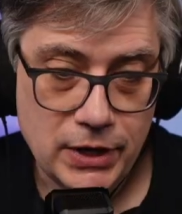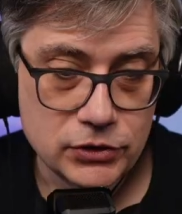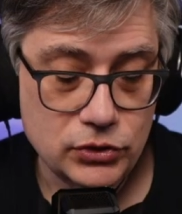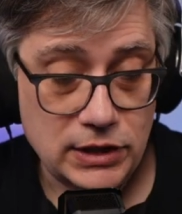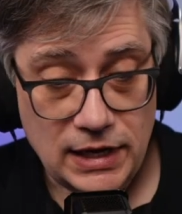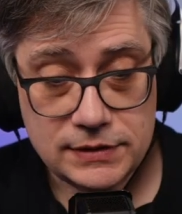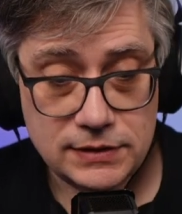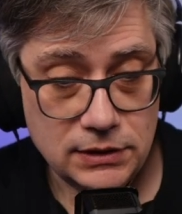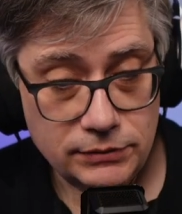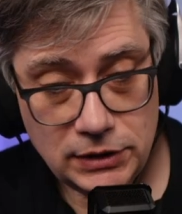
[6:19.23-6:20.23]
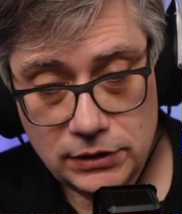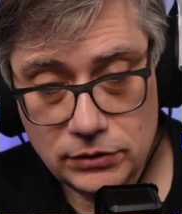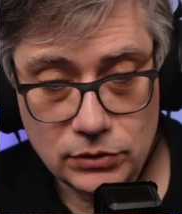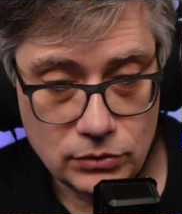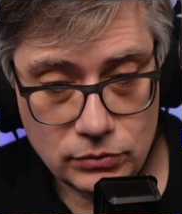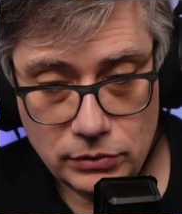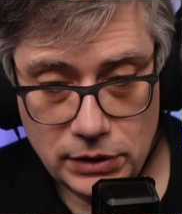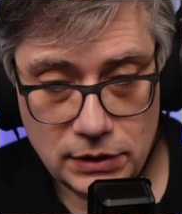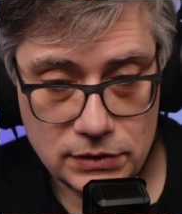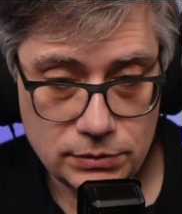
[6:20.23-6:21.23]
So the last thing we need to do
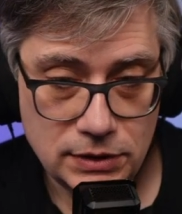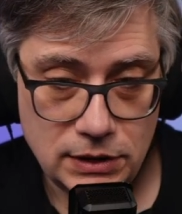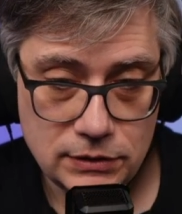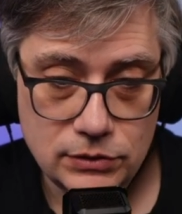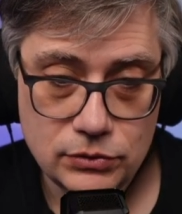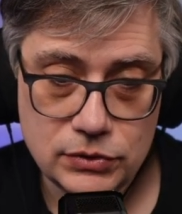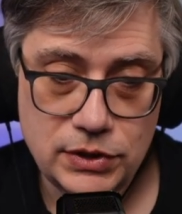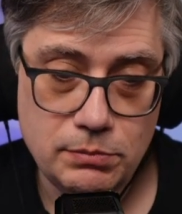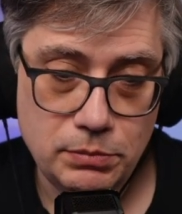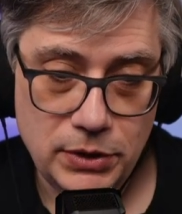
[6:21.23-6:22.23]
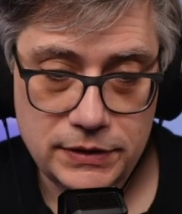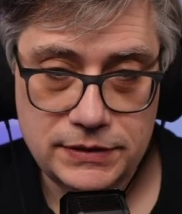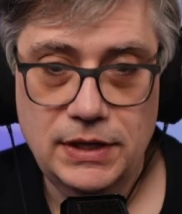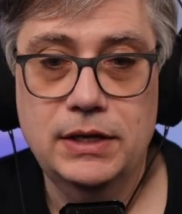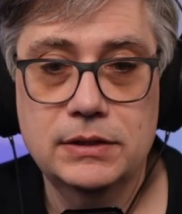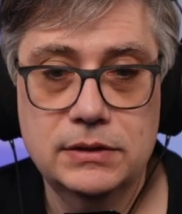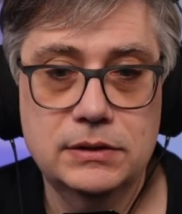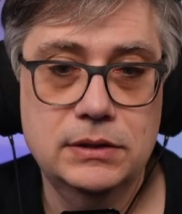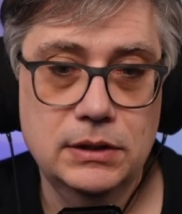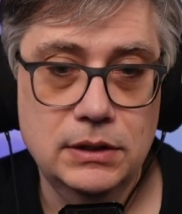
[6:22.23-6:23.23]
is we need to simply
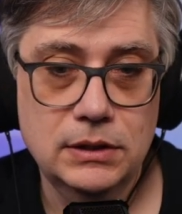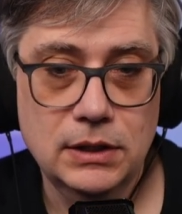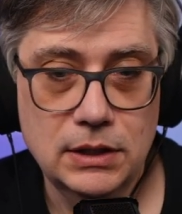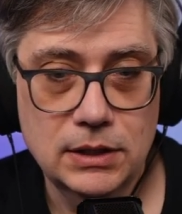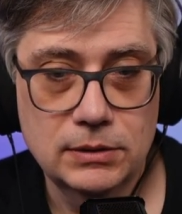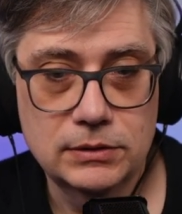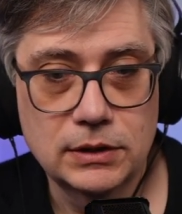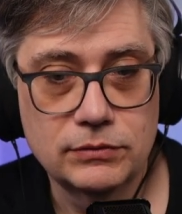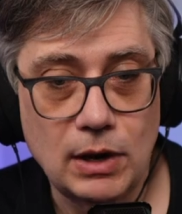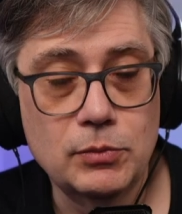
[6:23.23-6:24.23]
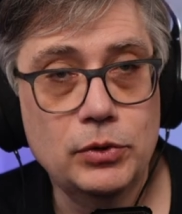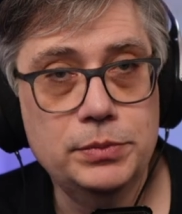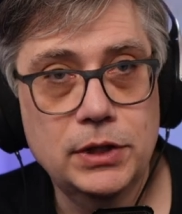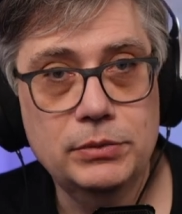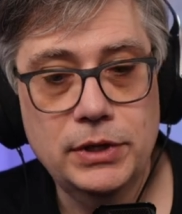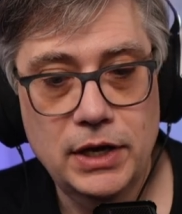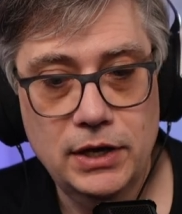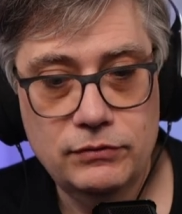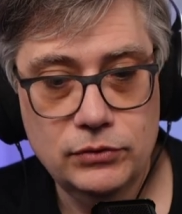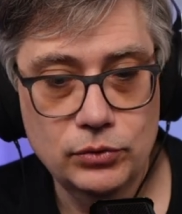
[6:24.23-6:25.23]
send the uh, the drum loop that we
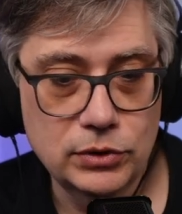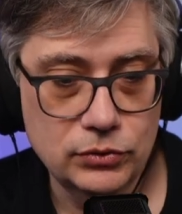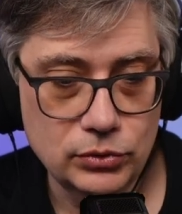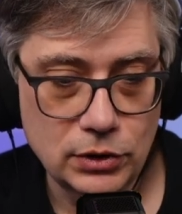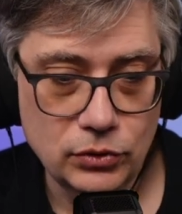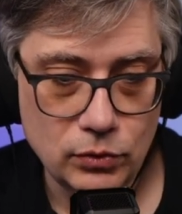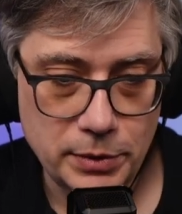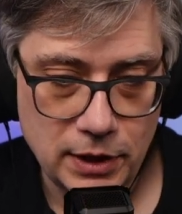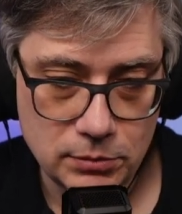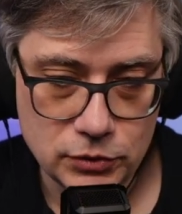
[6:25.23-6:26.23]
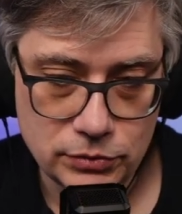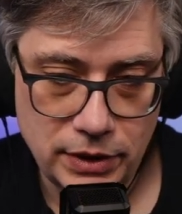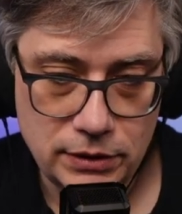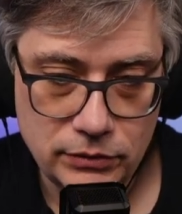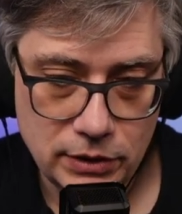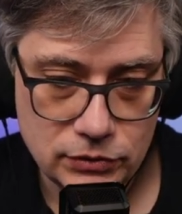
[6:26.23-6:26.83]
have to the to the Dolby Atmos renderer.